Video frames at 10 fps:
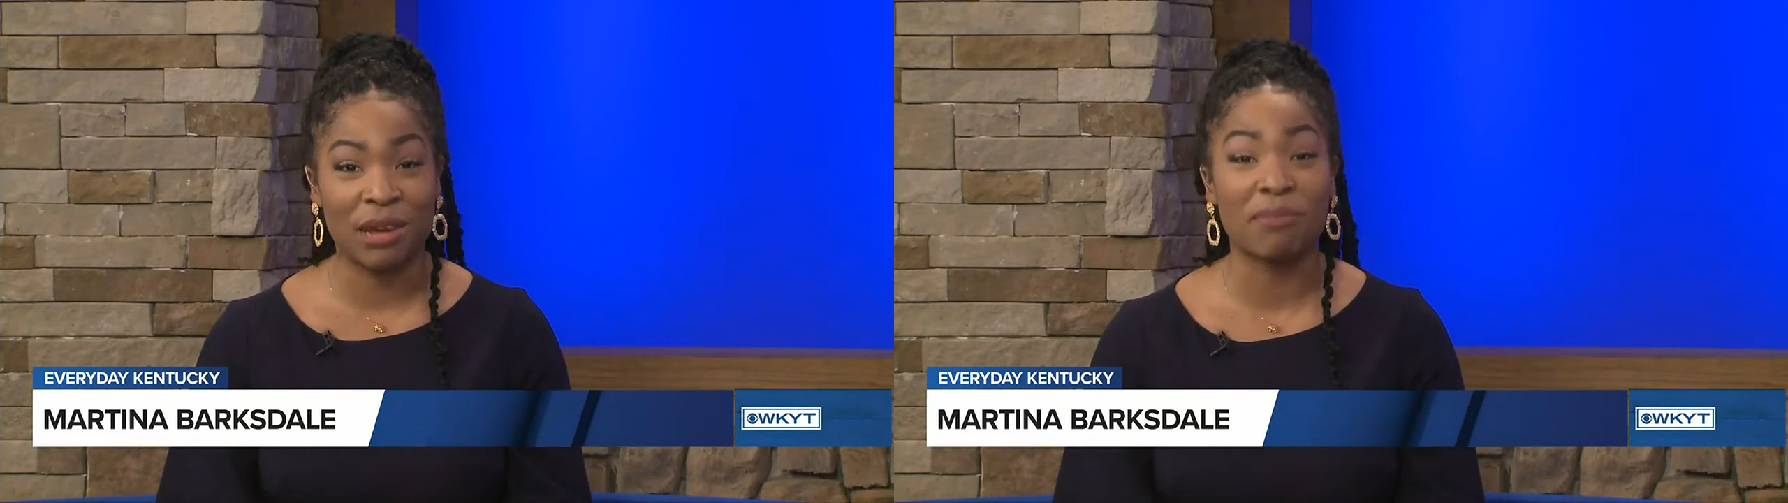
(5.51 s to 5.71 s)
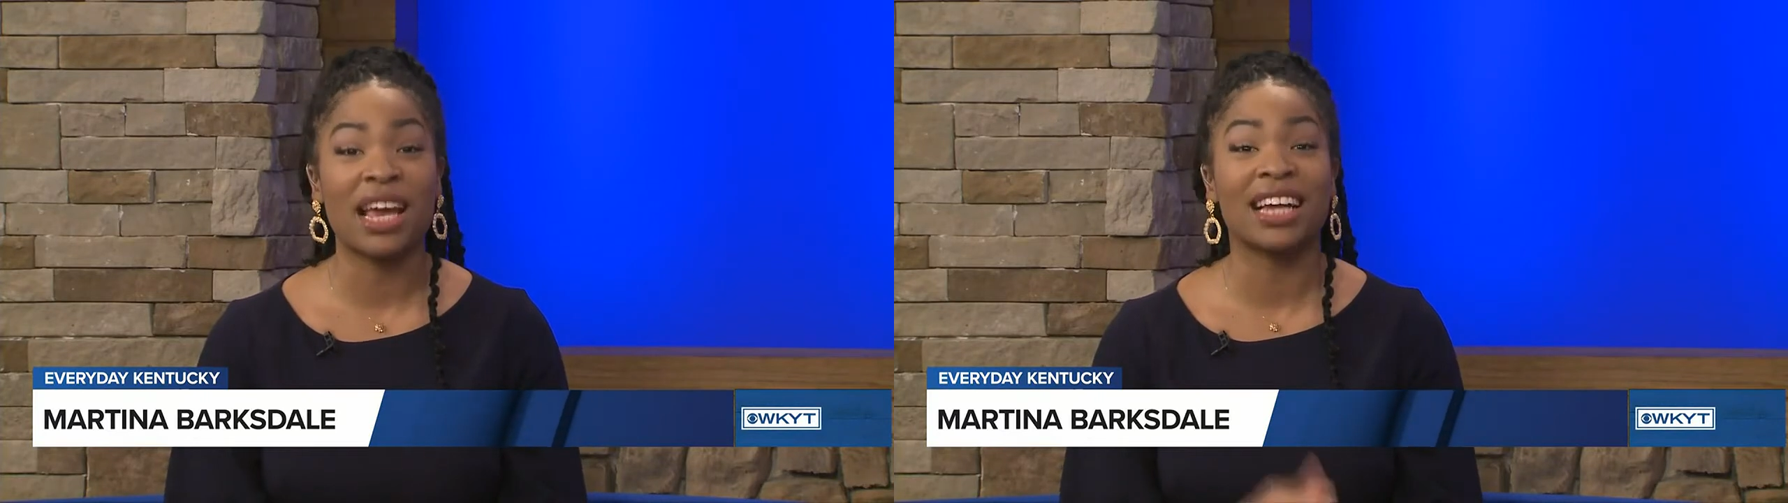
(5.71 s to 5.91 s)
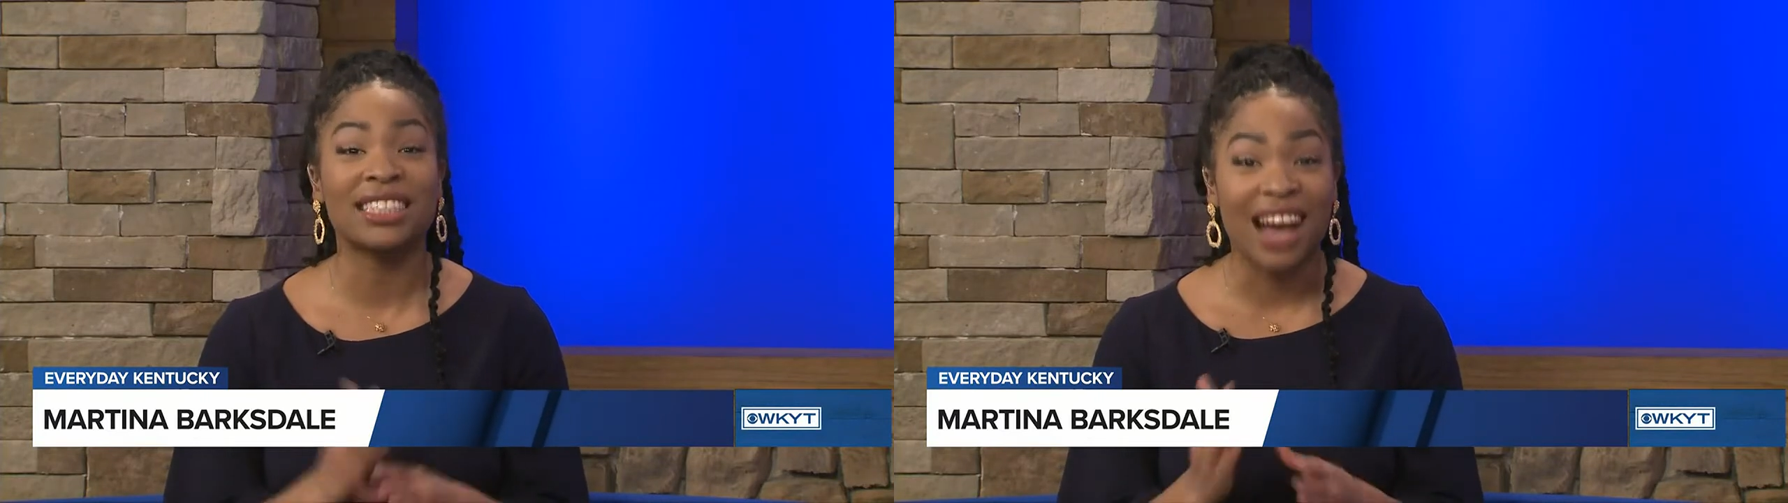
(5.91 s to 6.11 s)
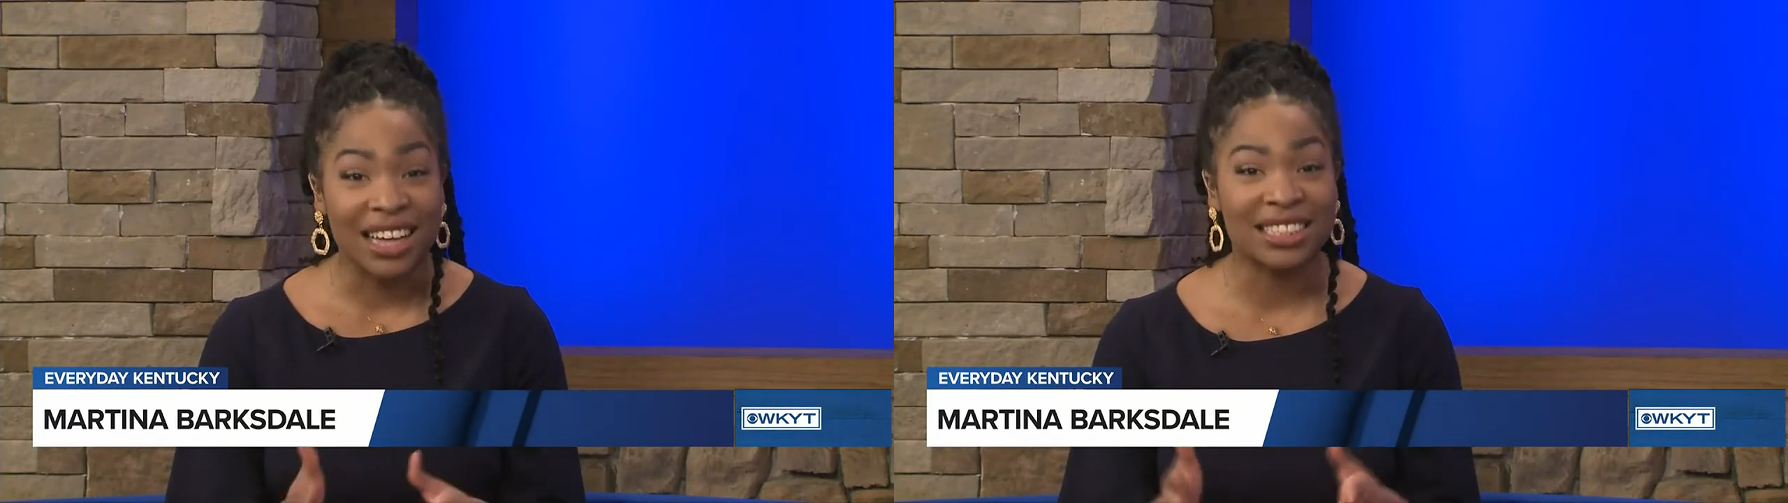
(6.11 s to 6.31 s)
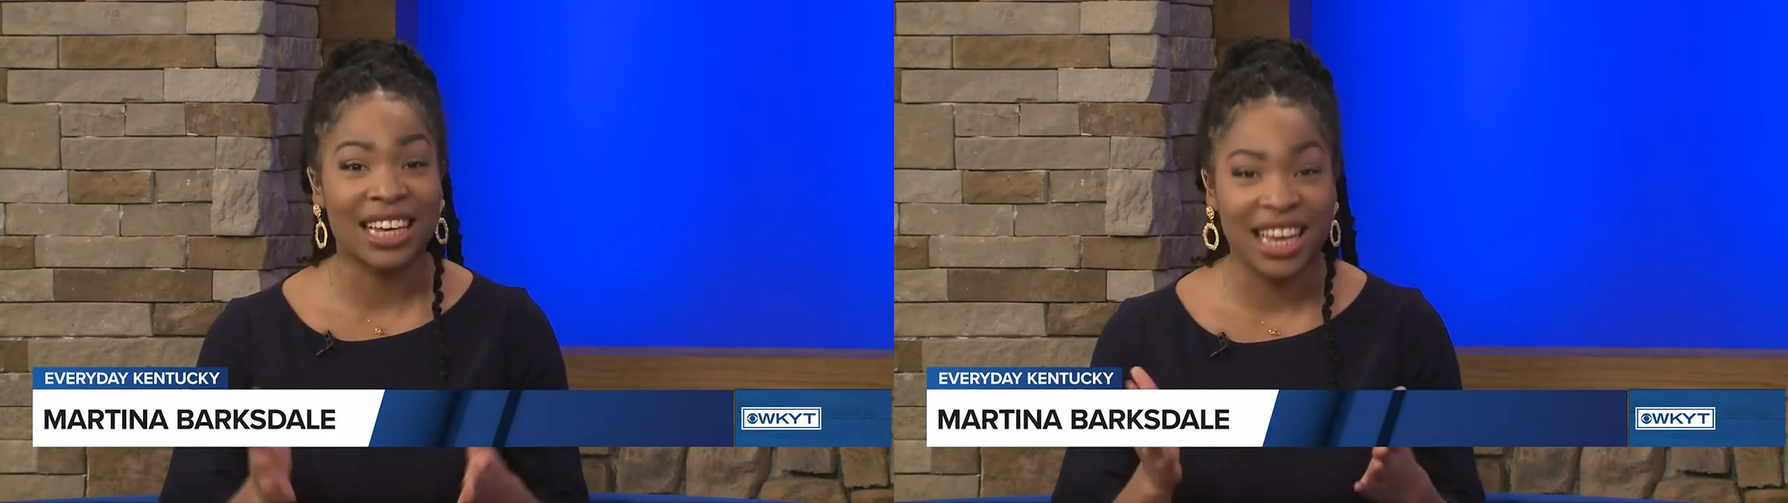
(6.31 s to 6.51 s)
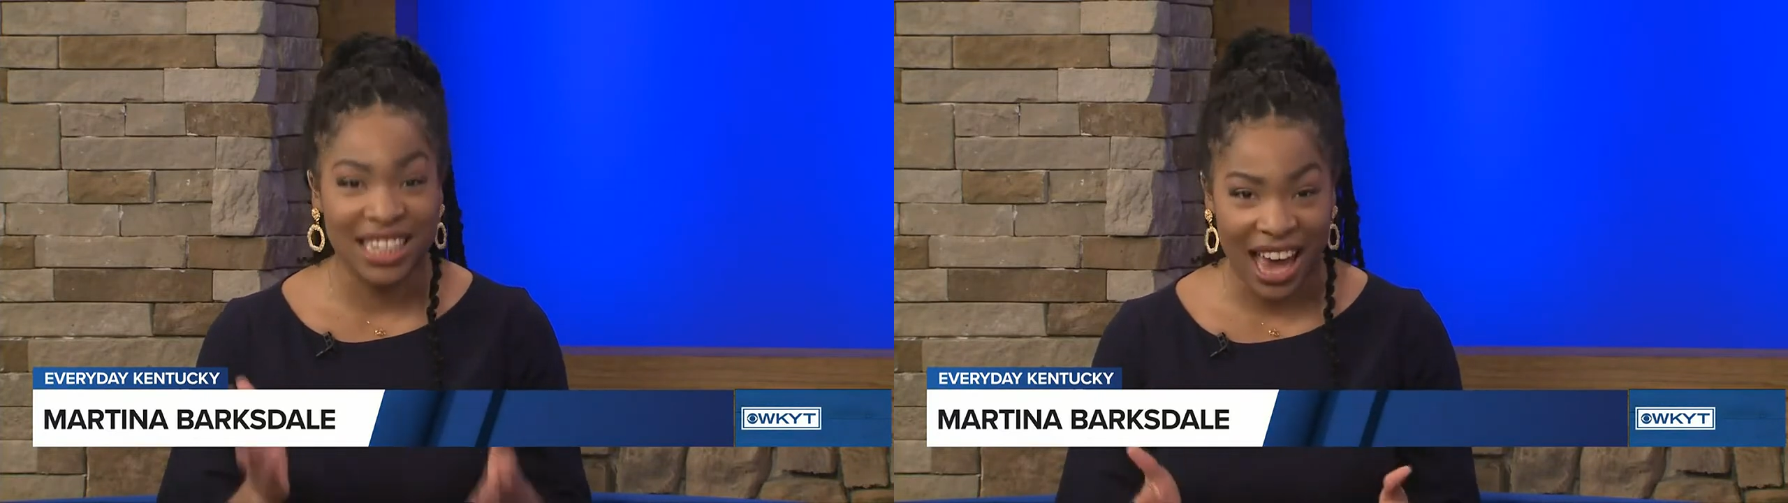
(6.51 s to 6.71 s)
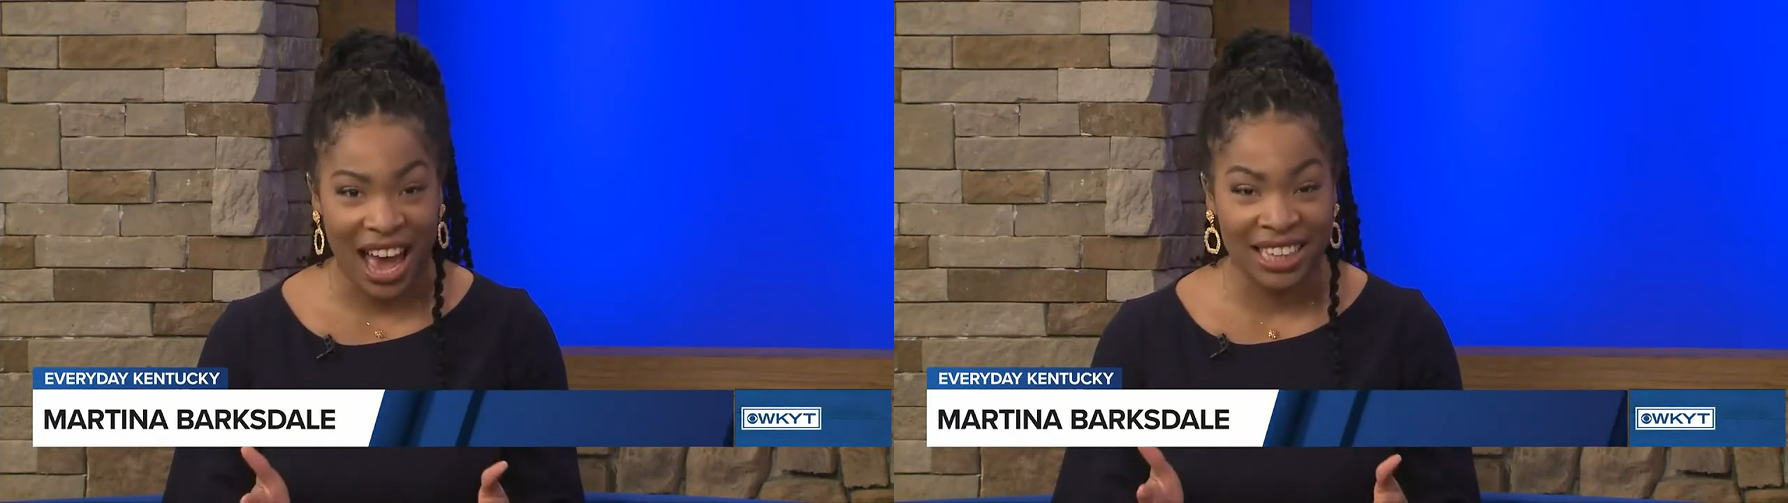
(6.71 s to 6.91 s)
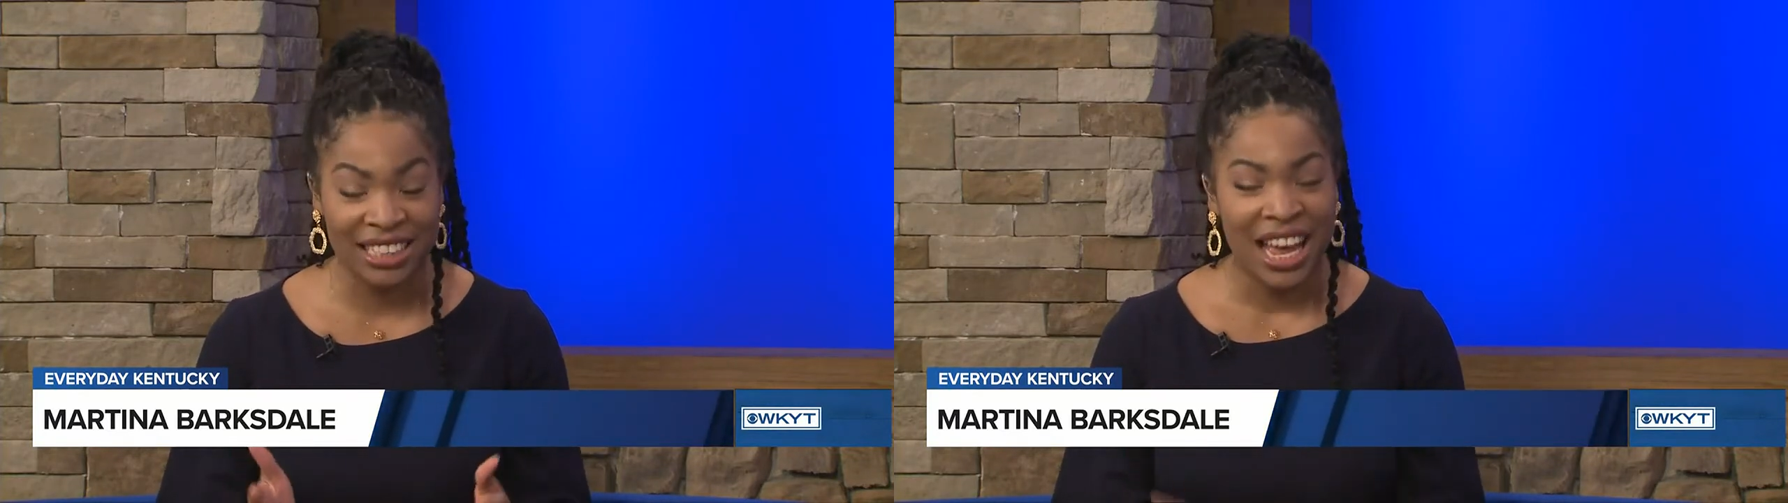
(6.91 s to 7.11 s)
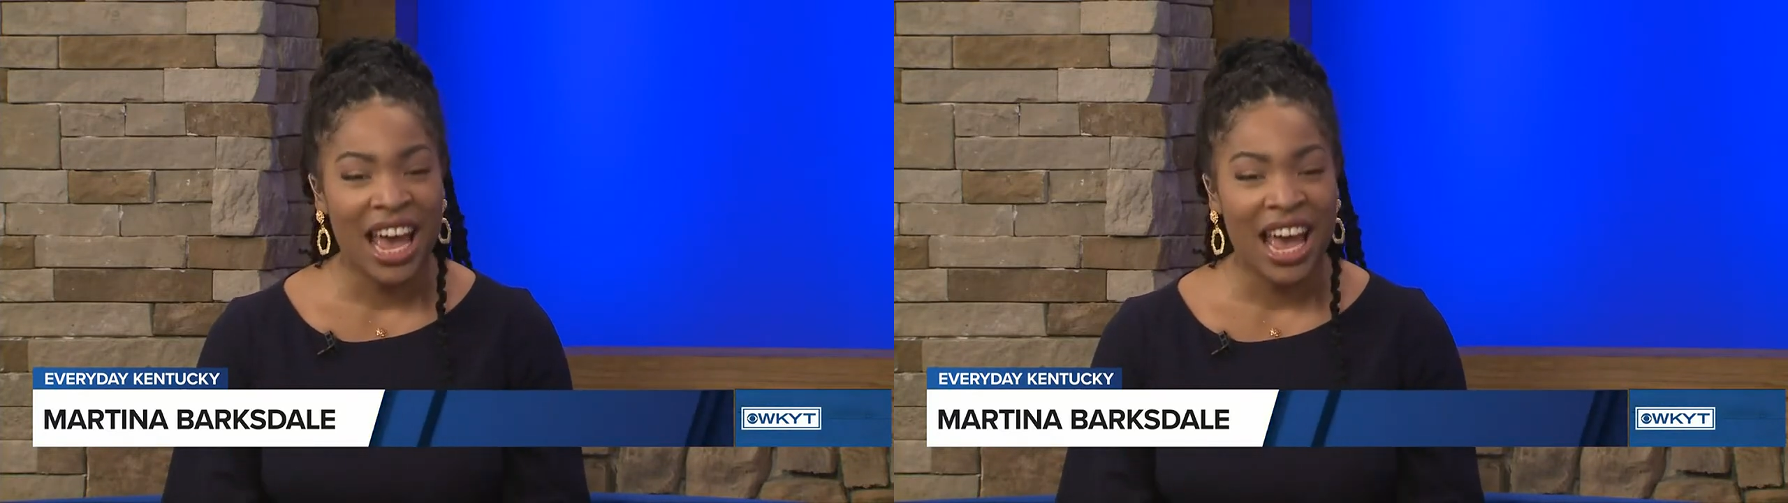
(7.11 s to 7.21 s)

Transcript: can be a daunting task,